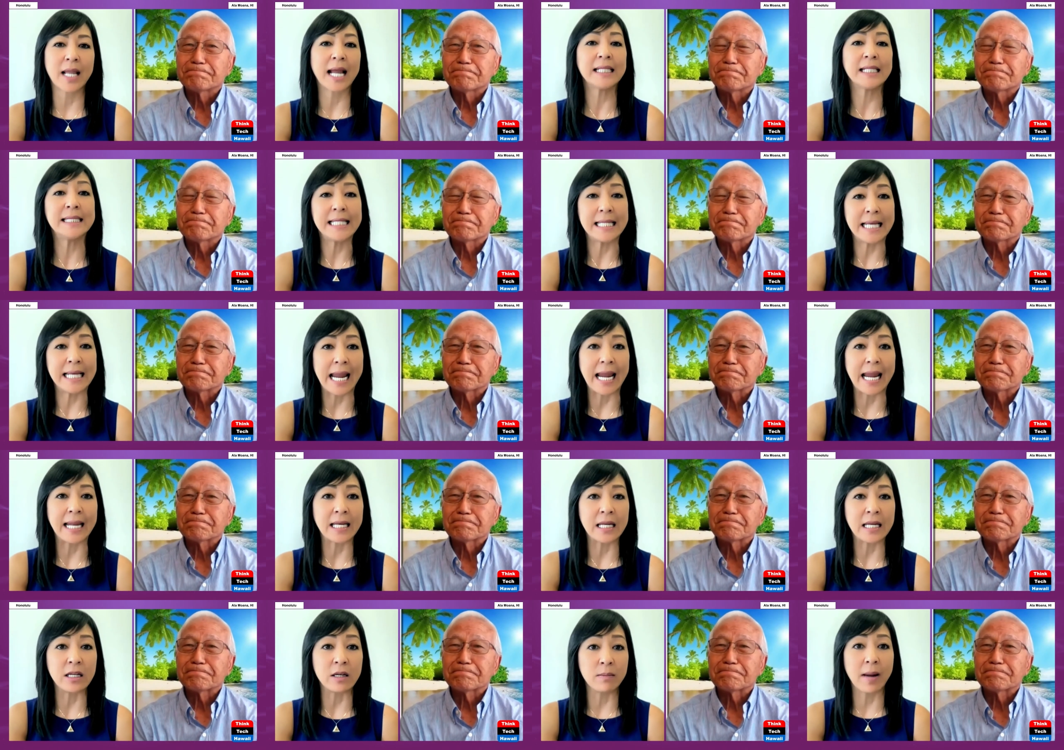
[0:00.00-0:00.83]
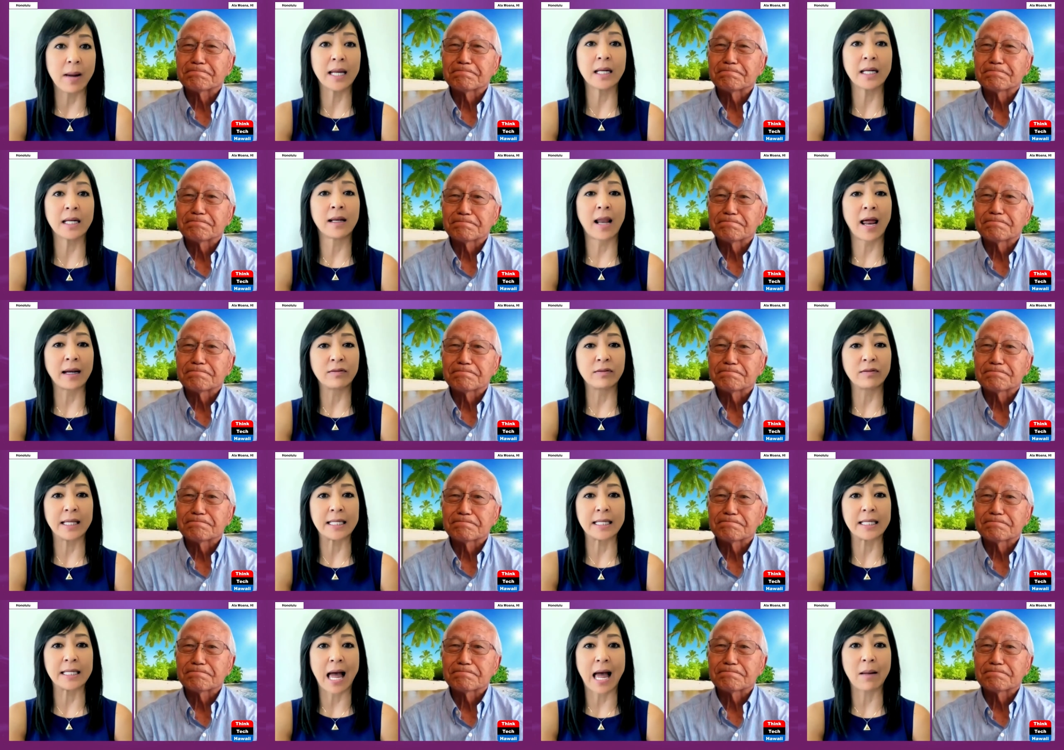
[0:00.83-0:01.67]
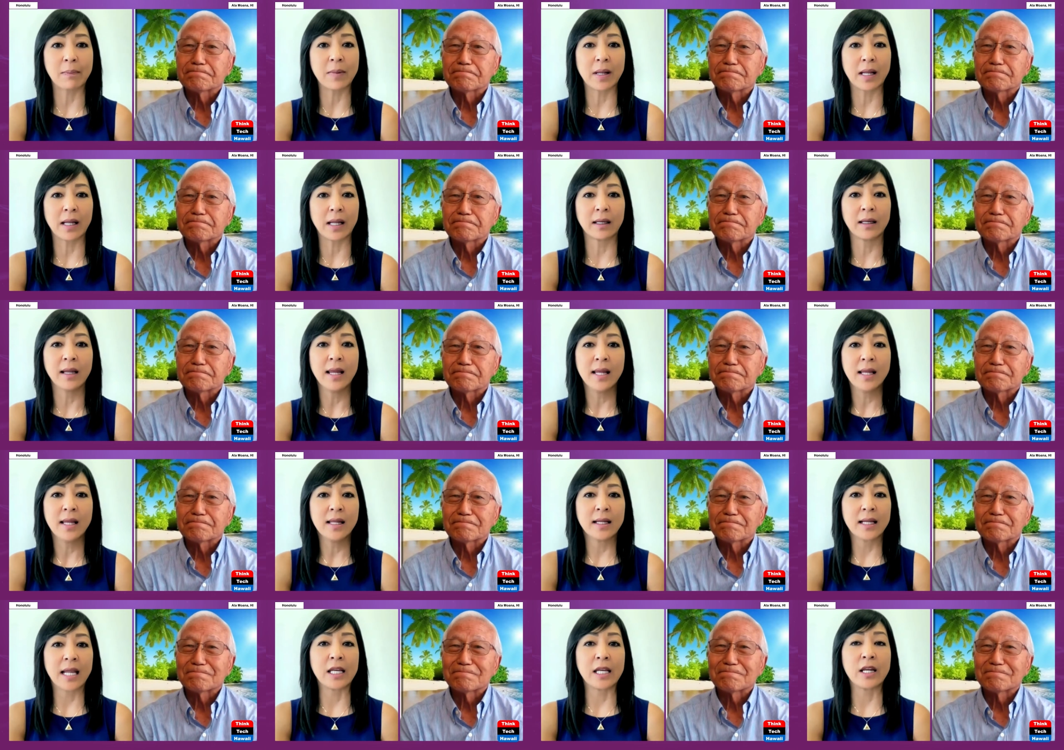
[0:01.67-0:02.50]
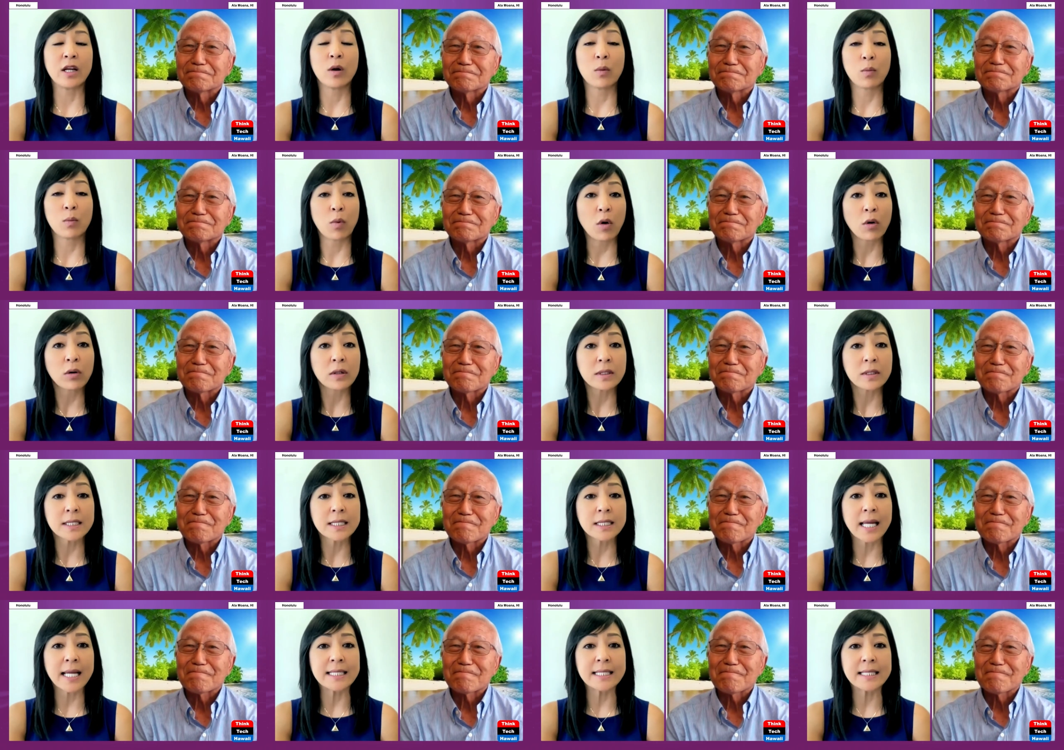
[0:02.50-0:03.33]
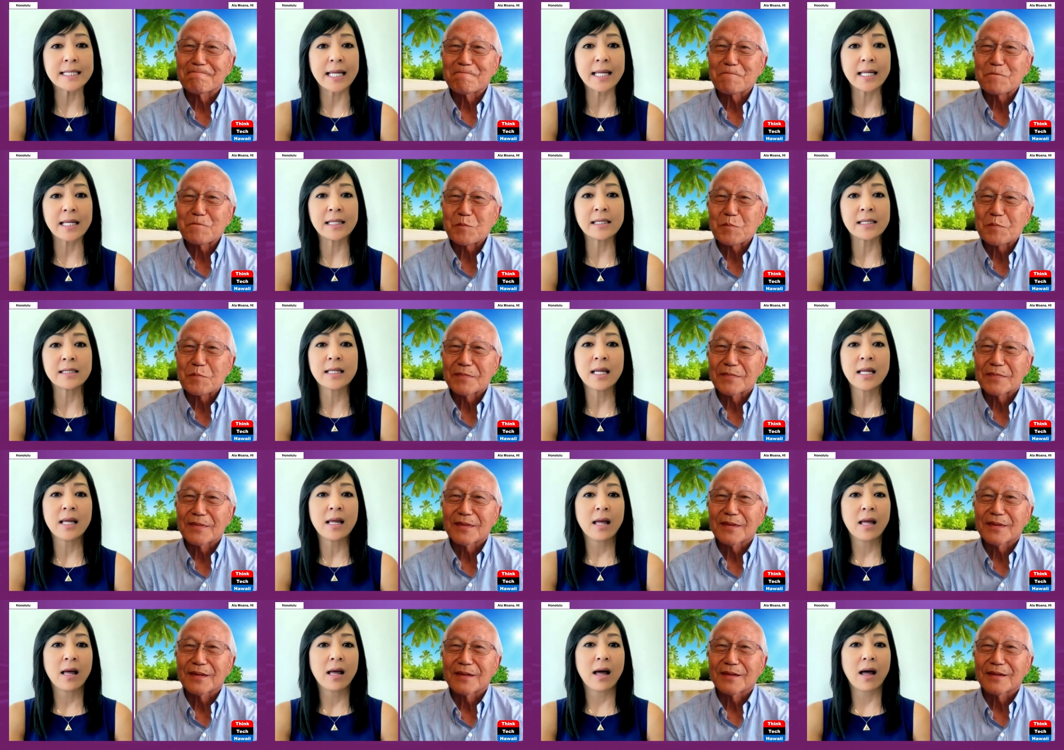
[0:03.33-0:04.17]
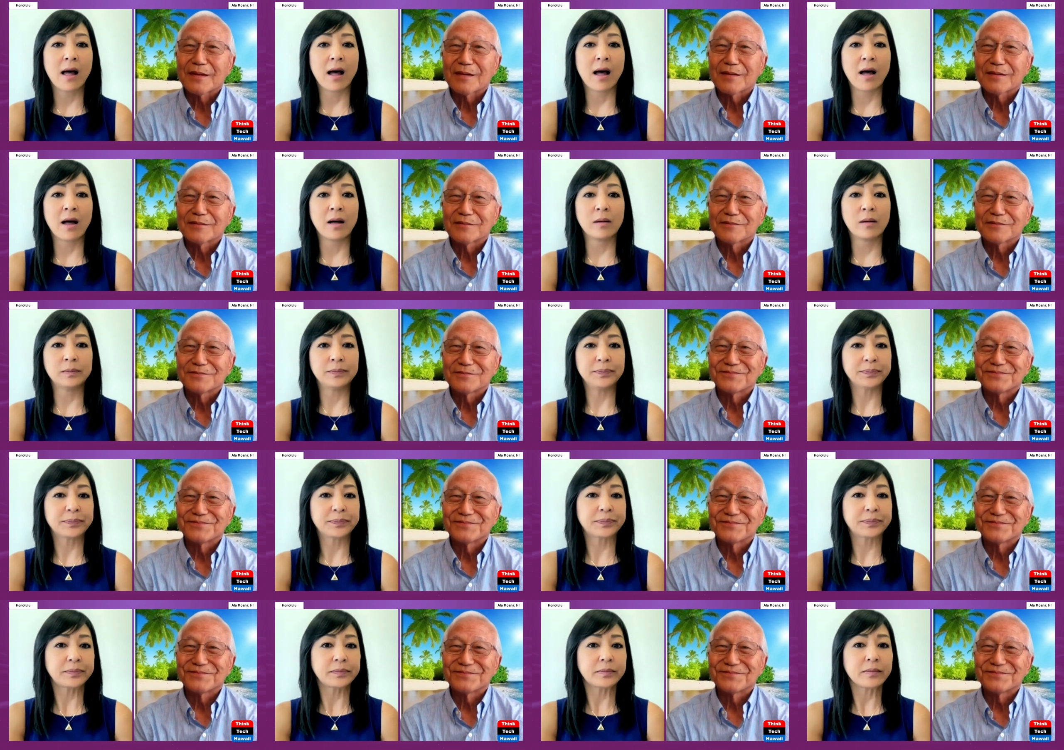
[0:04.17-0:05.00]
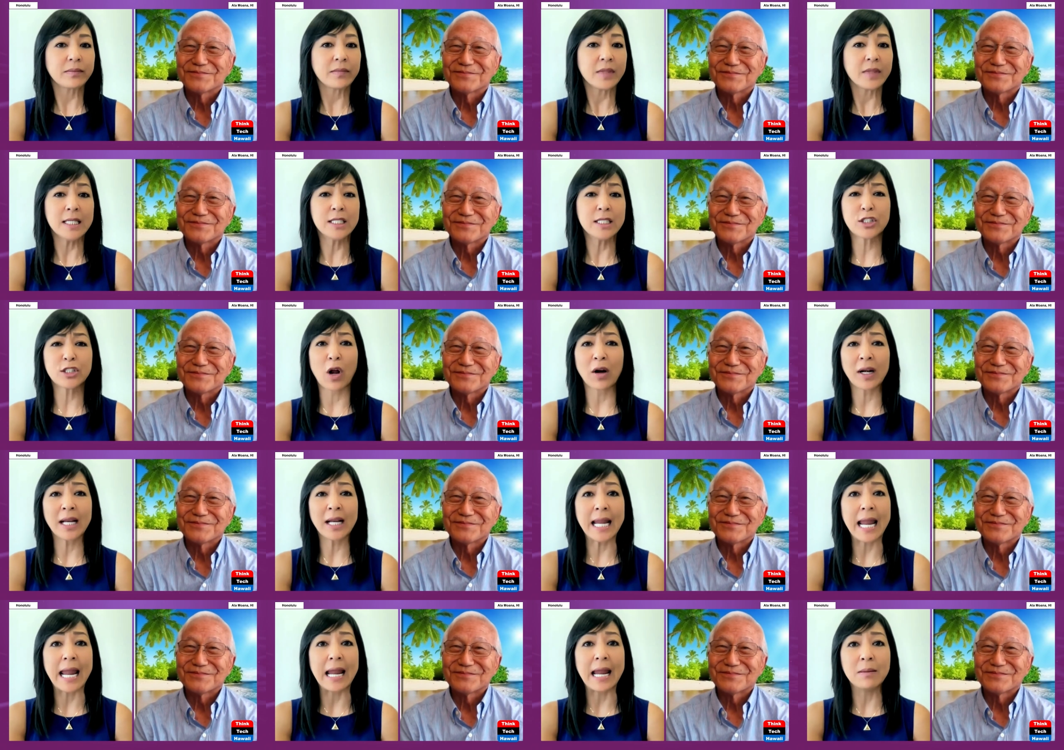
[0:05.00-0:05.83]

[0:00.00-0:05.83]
Speaker 1: 1980, you made a lot of things happen getting your broker's license, um, starting